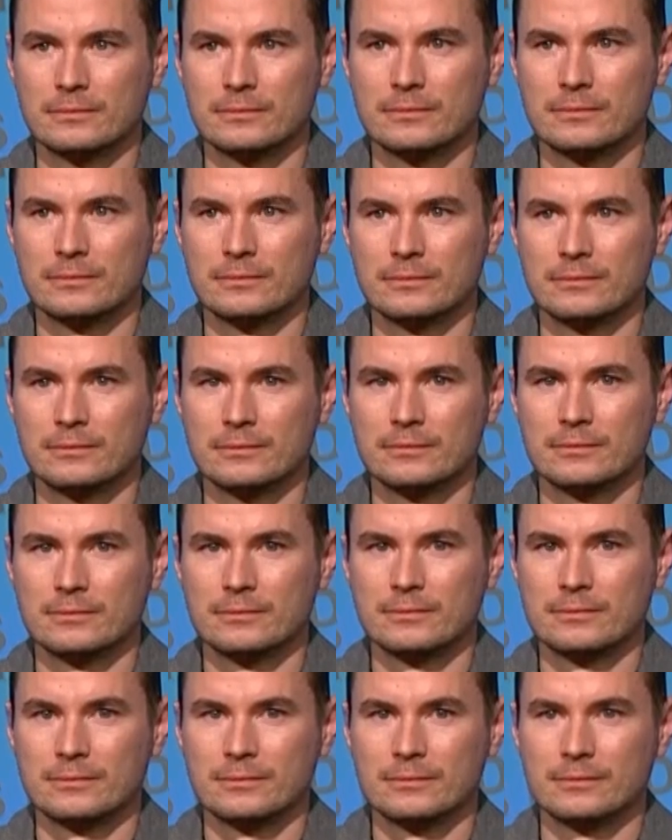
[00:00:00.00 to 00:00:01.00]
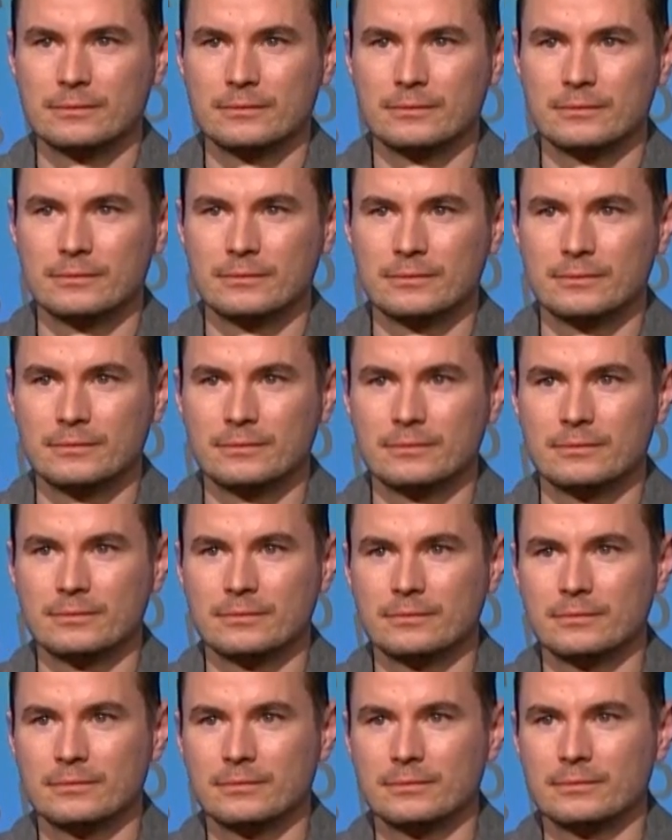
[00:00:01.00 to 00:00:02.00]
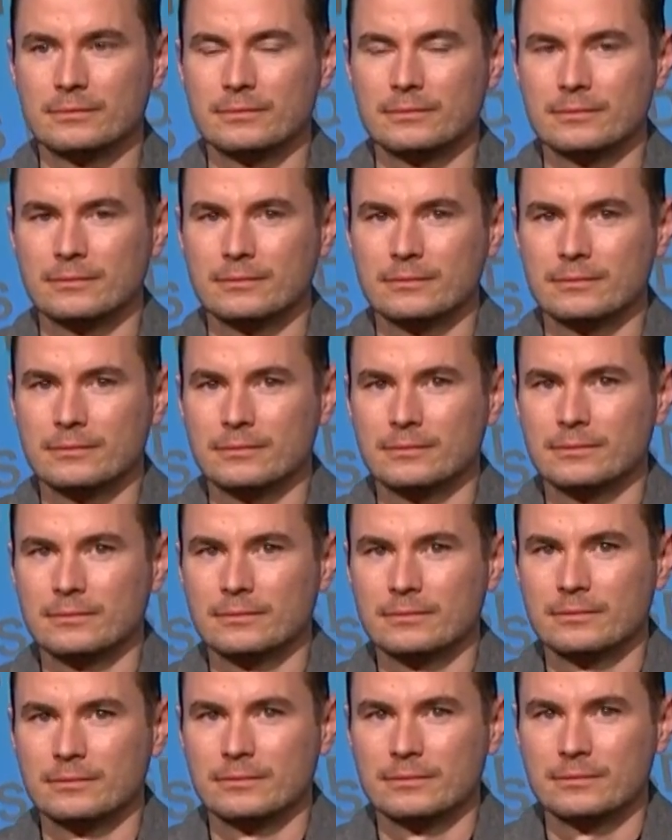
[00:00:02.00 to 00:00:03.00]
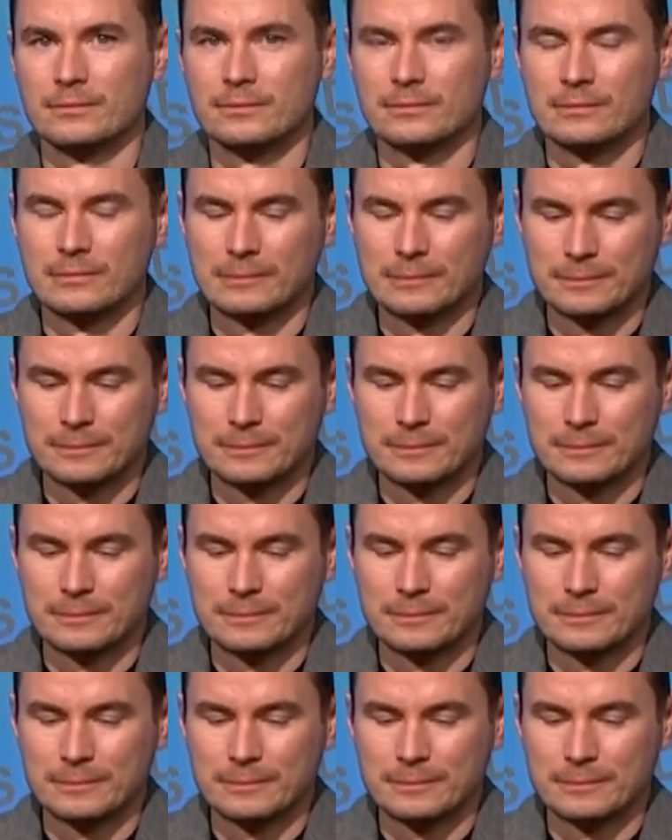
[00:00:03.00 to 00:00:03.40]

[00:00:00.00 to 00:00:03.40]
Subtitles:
(silent)